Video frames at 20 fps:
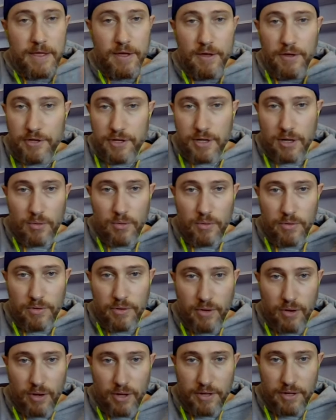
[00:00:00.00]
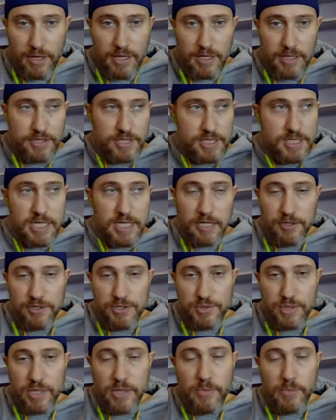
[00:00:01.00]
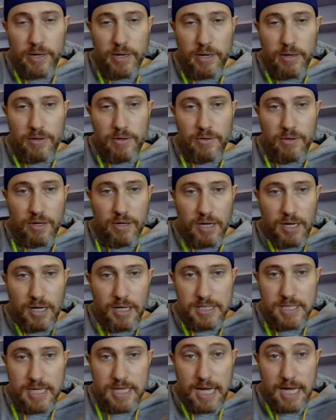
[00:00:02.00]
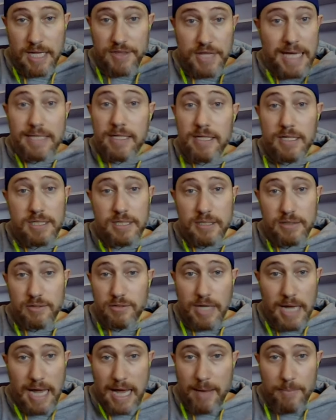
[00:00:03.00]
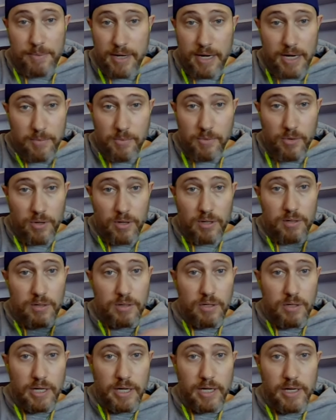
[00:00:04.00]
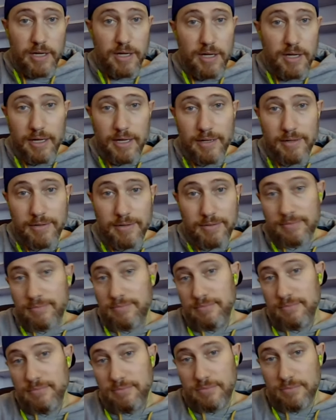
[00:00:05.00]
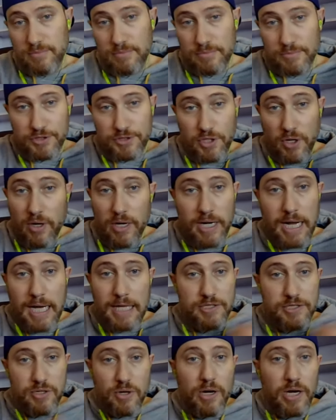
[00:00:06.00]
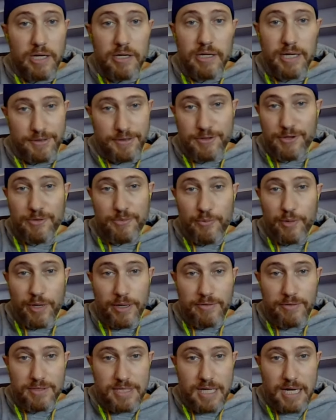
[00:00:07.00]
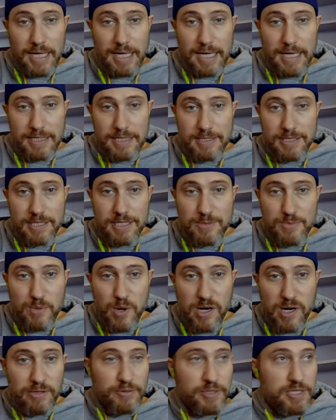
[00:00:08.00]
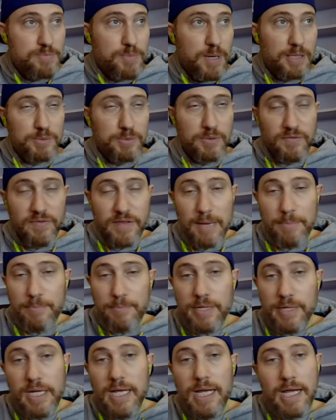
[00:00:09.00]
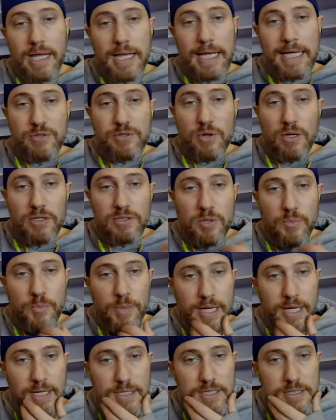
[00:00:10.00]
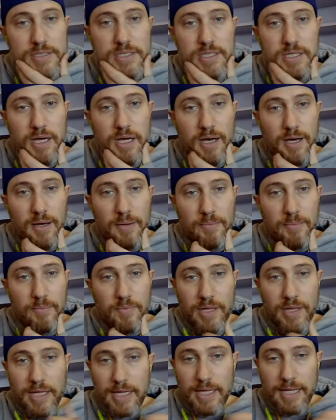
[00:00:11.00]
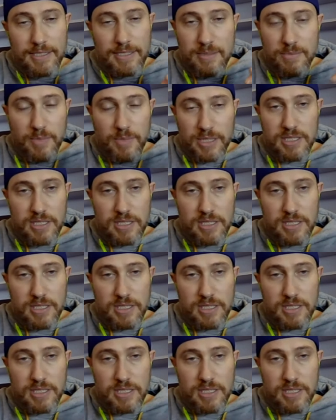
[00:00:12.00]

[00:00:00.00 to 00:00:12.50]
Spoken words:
on the sneaker streetwear side, that doesn't happen anymore. Right. And sorry, not sorry. Right. StockX is partly responsible for that, but it's also because it's a much